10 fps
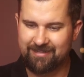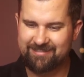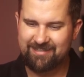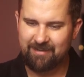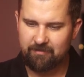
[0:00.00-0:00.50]

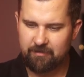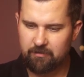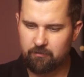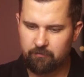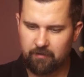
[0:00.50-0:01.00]

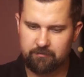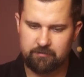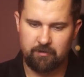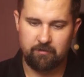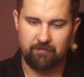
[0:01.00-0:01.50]

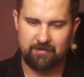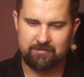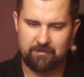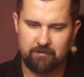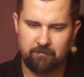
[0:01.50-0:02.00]
72,000
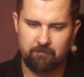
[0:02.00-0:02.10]
invested,